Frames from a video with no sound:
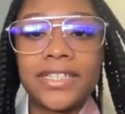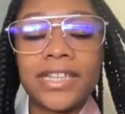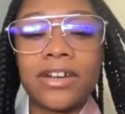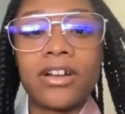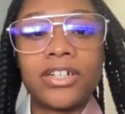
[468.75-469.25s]
And
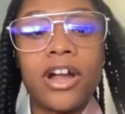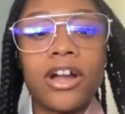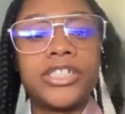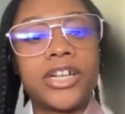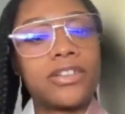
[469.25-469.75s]
our
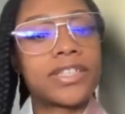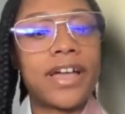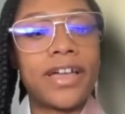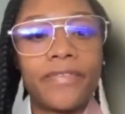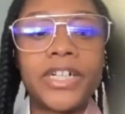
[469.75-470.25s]
jails
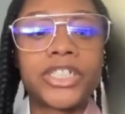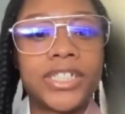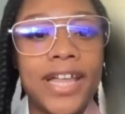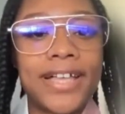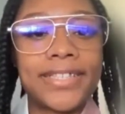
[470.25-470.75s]
kind of function
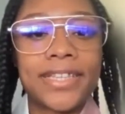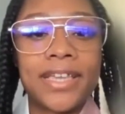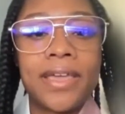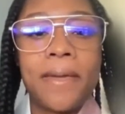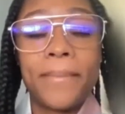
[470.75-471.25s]
as
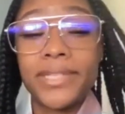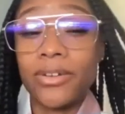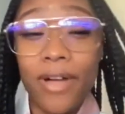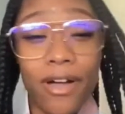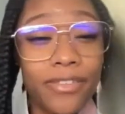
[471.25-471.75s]
mental
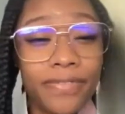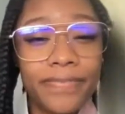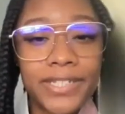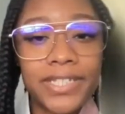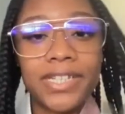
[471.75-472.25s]
health
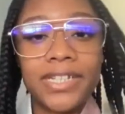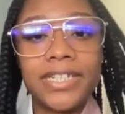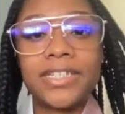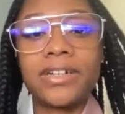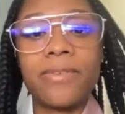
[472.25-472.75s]
facilities
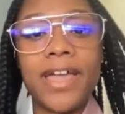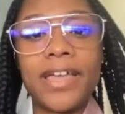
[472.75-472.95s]
in a way.